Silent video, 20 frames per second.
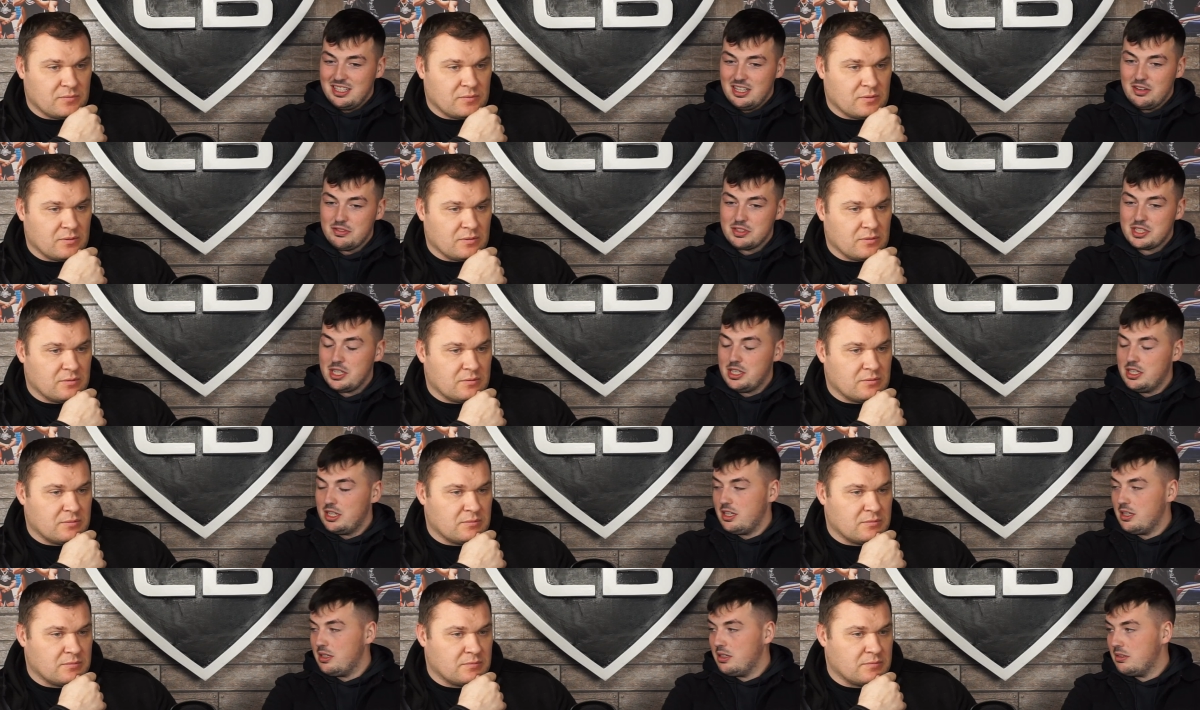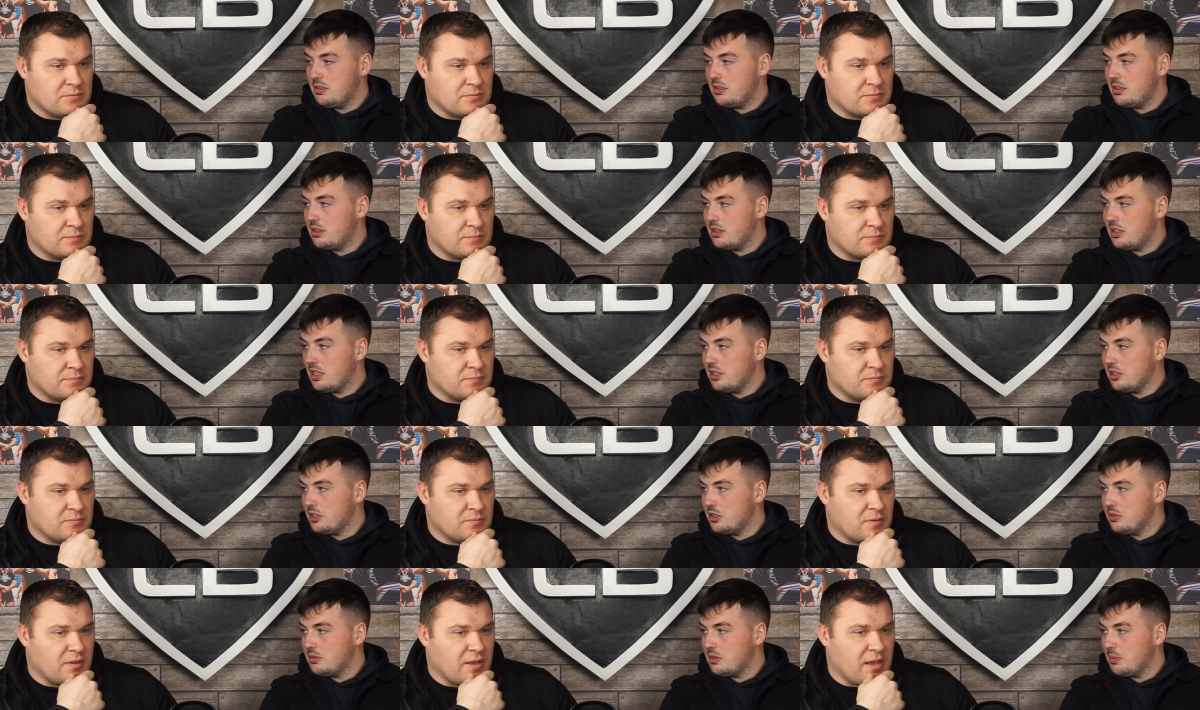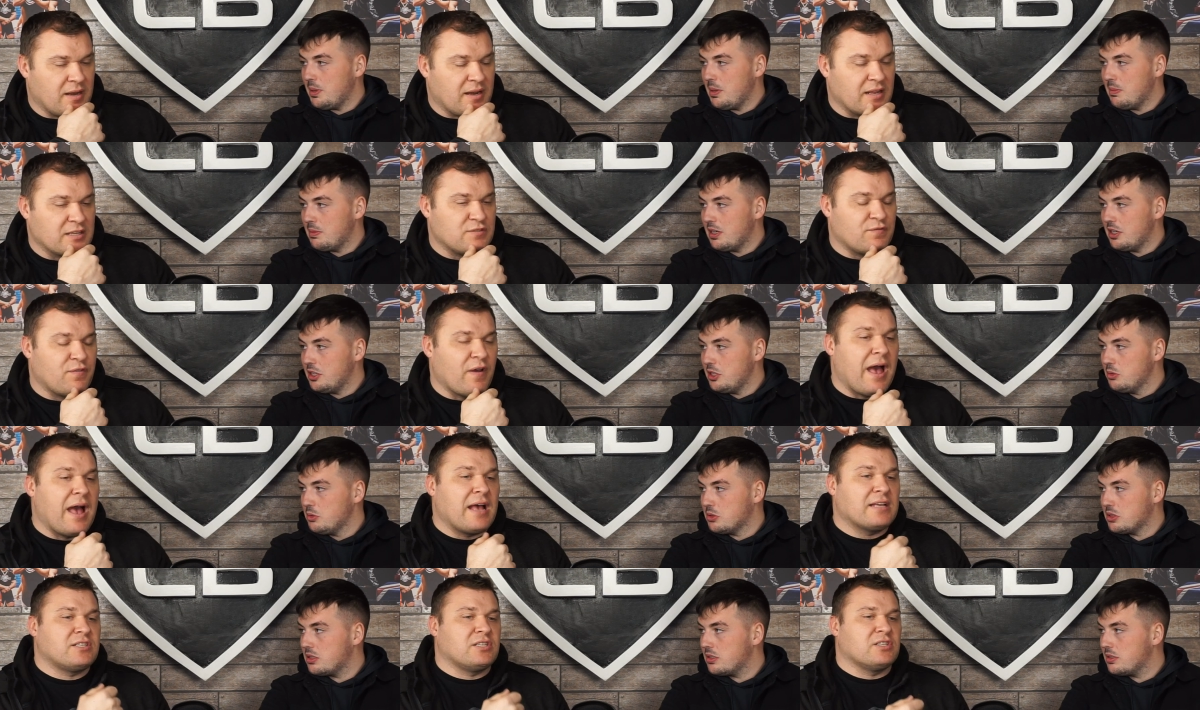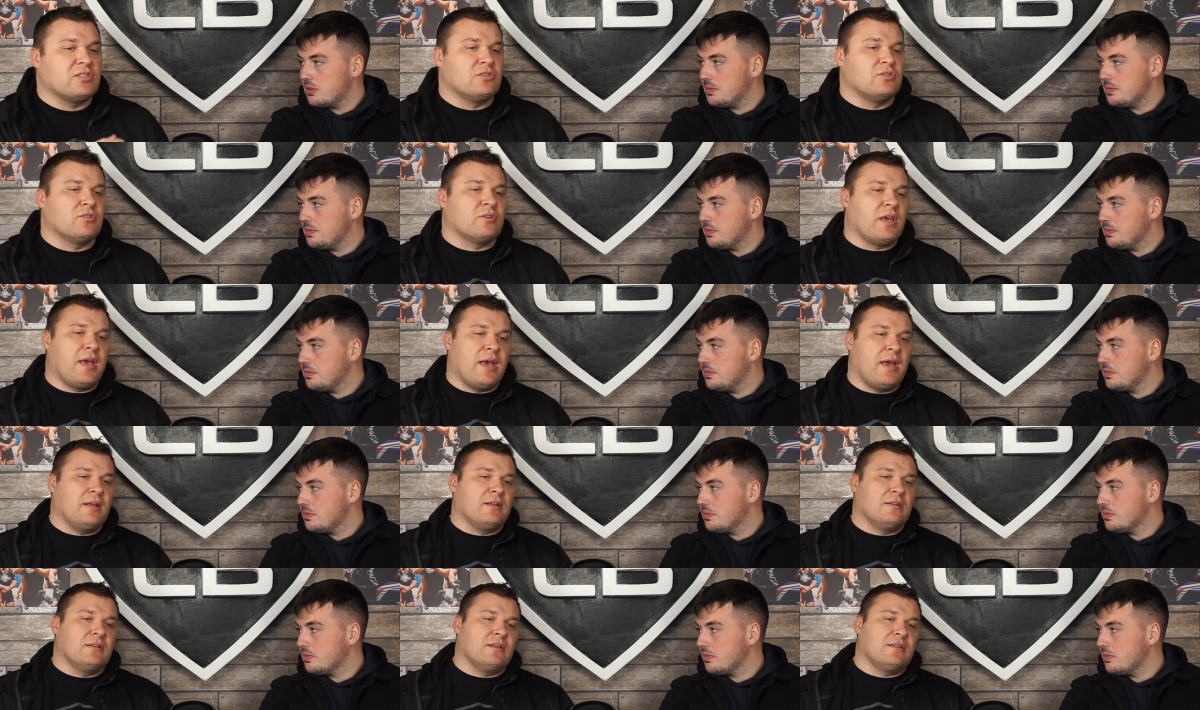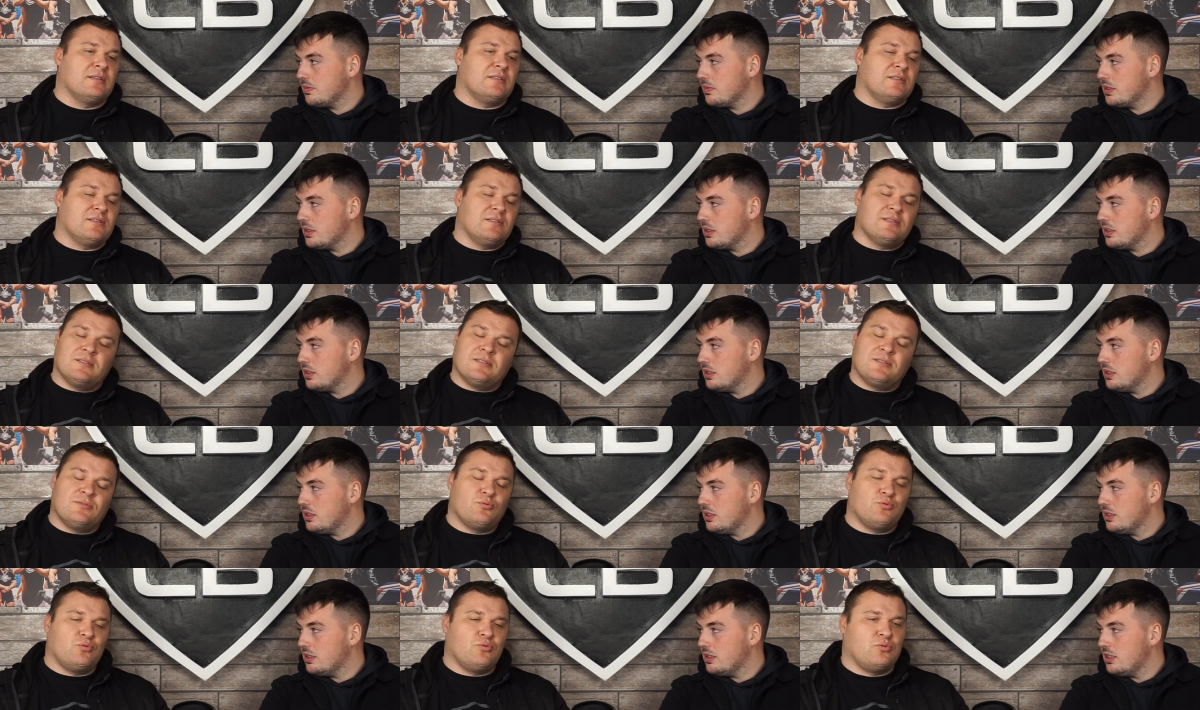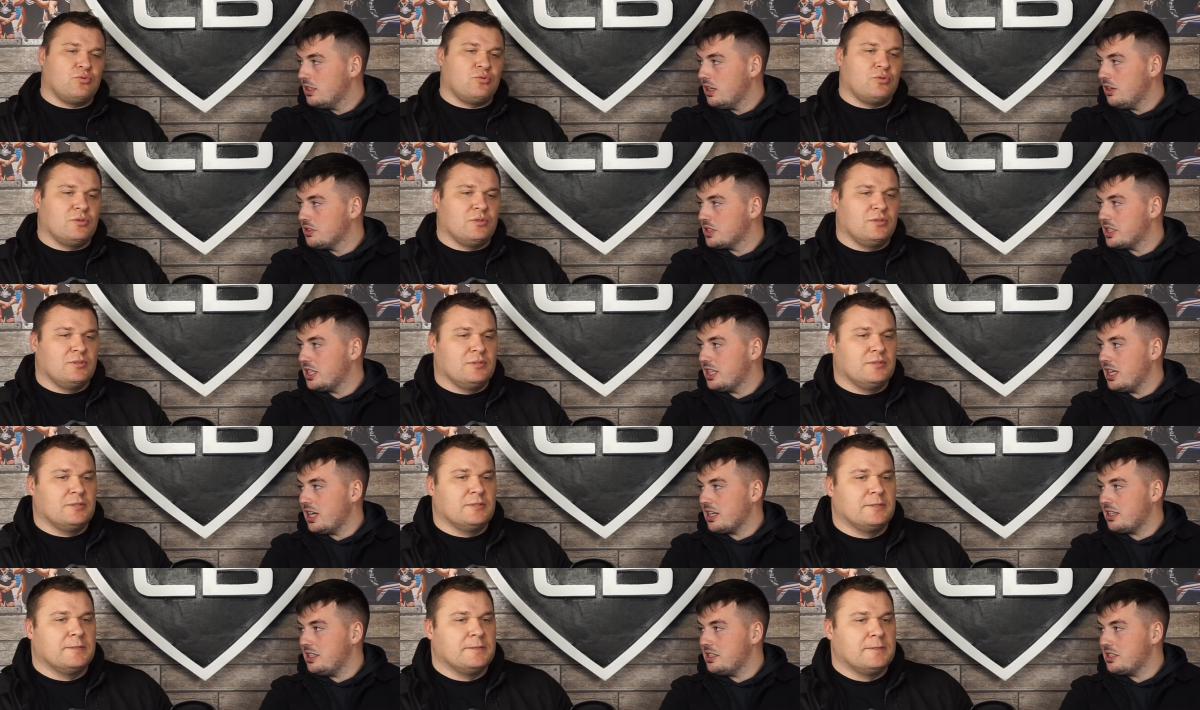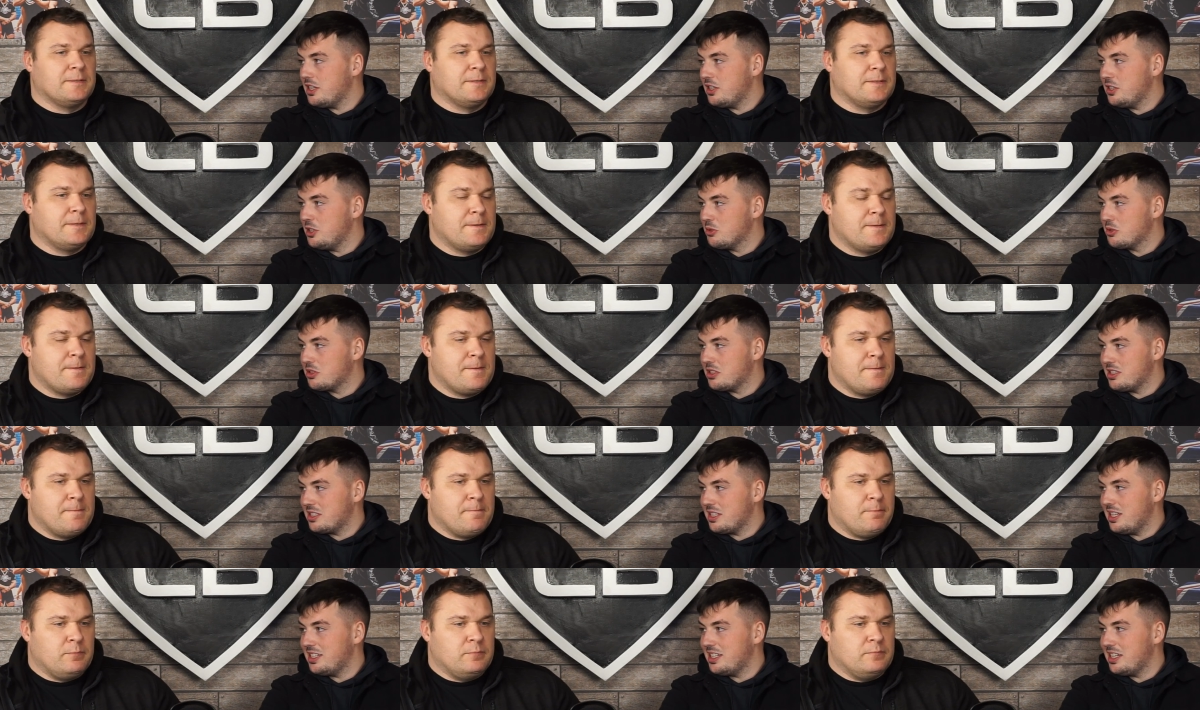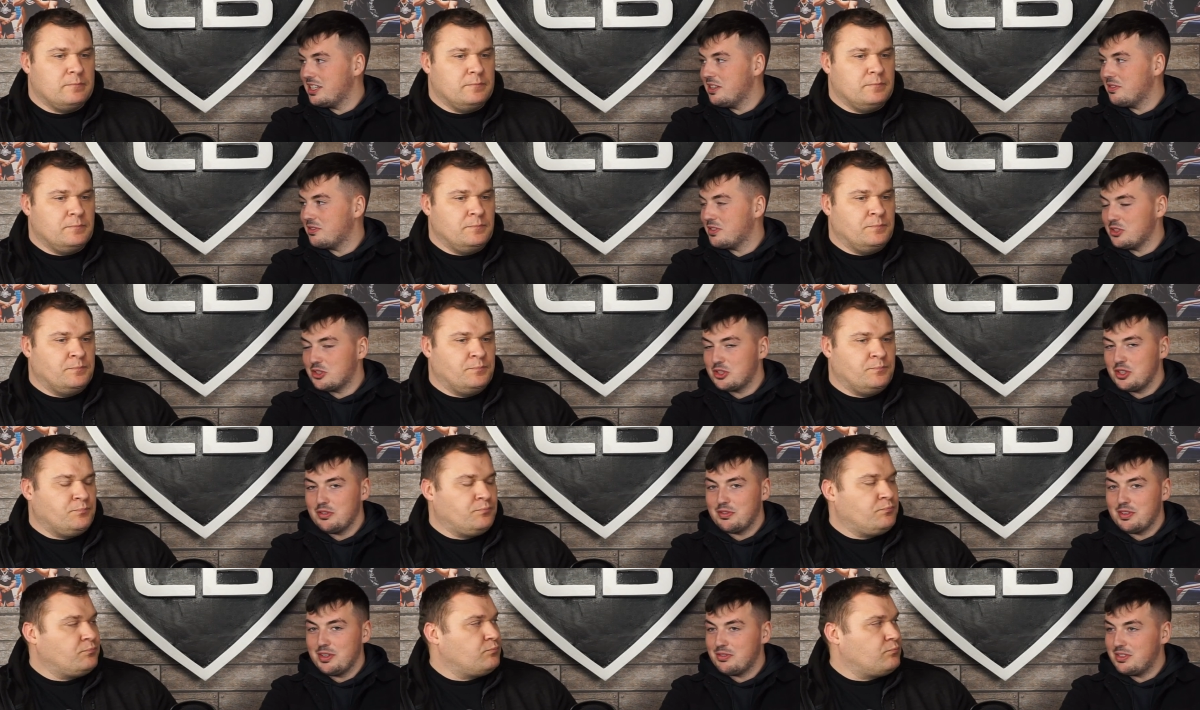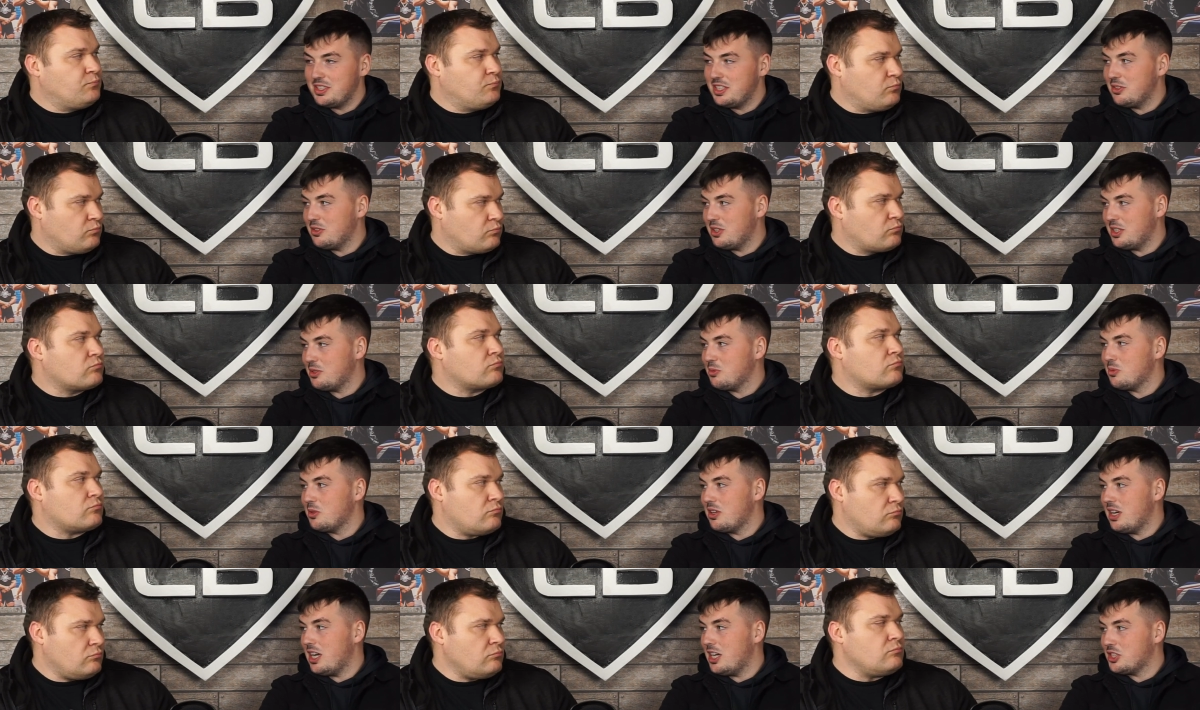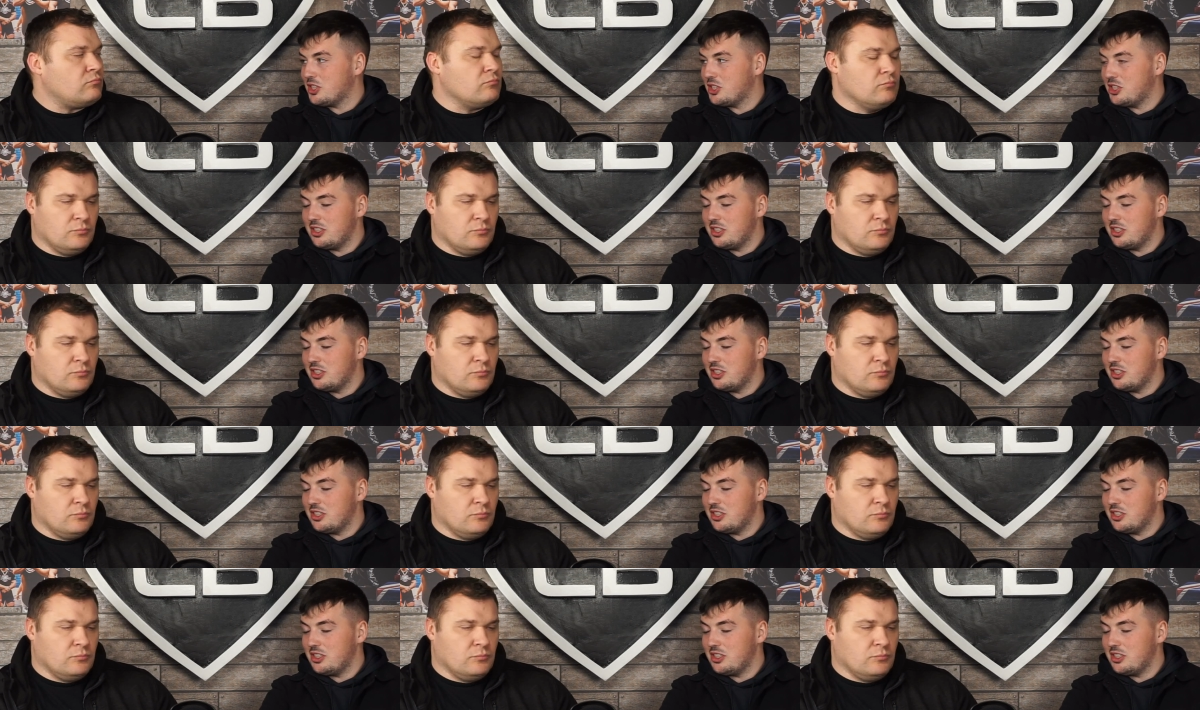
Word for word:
Speaker 1: Obviously, the, the, the and as fast used, as you can. That's yeah. obviously the athletes that are used to say deadlifting 350. You know, like they were last